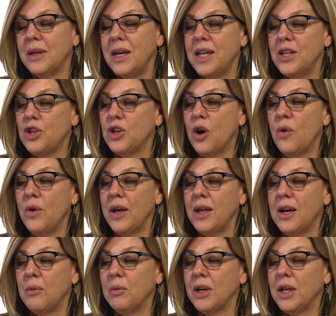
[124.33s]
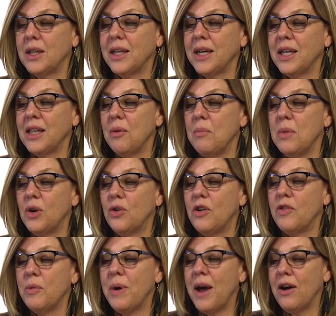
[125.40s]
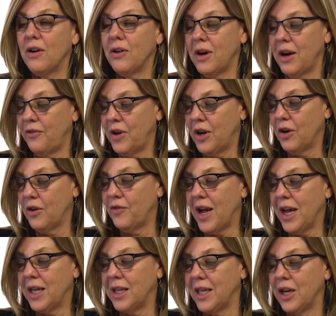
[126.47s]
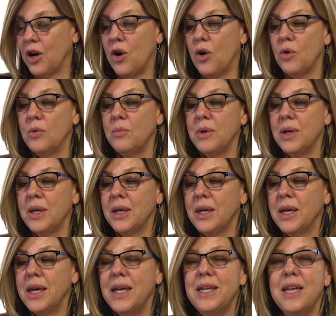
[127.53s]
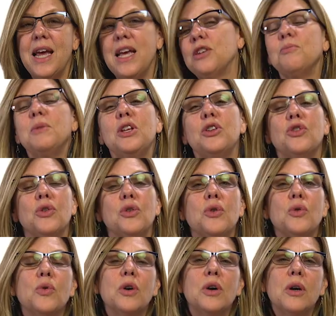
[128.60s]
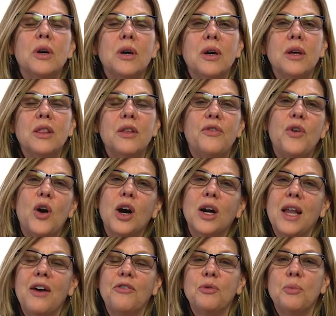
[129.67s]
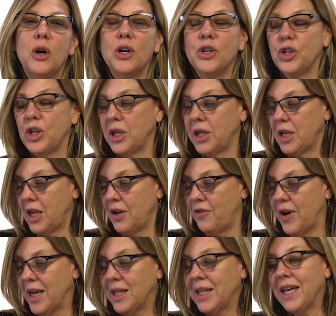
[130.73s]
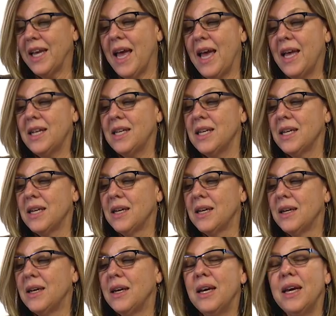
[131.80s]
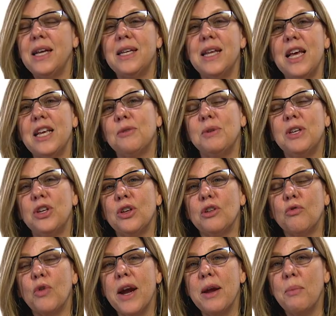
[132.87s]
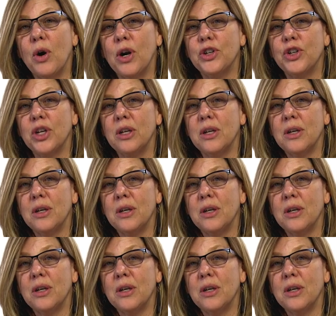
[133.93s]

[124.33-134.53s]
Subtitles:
it's going, and I'm going to click in the middle of a paragraph here. If I click home, it takes me to the far left margin. If I click end, it takes me to the right margin.